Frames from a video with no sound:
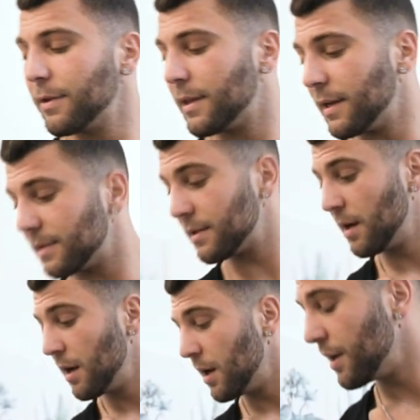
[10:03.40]
with this
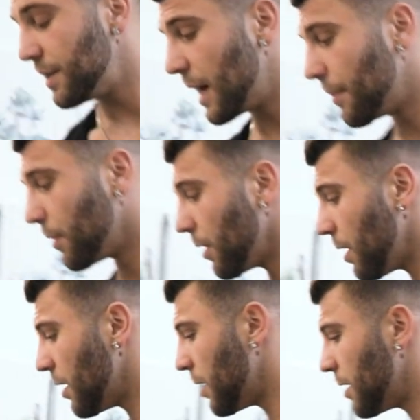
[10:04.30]

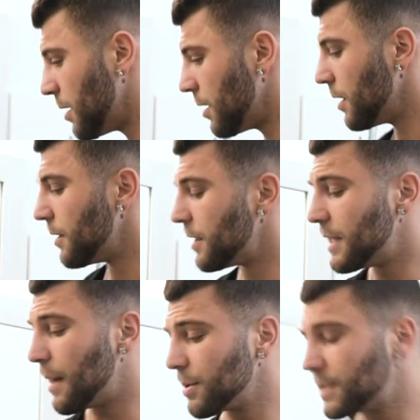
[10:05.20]
double, the
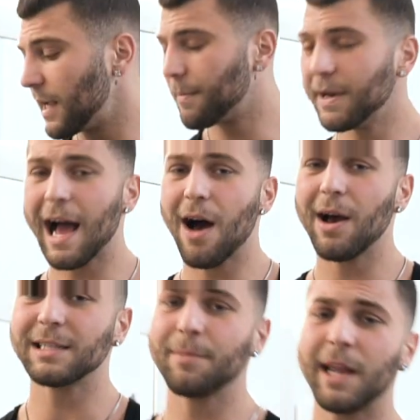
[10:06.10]
double sink. But now
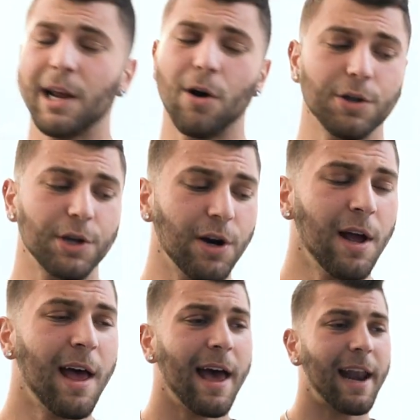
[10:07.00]
as I'm getting
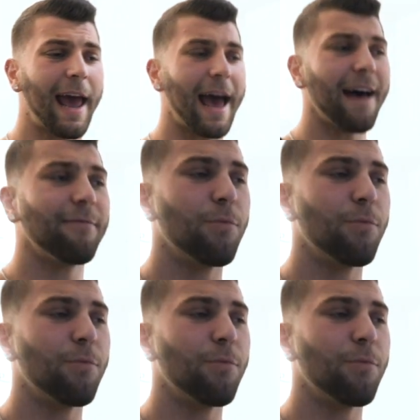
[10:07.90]
older and I have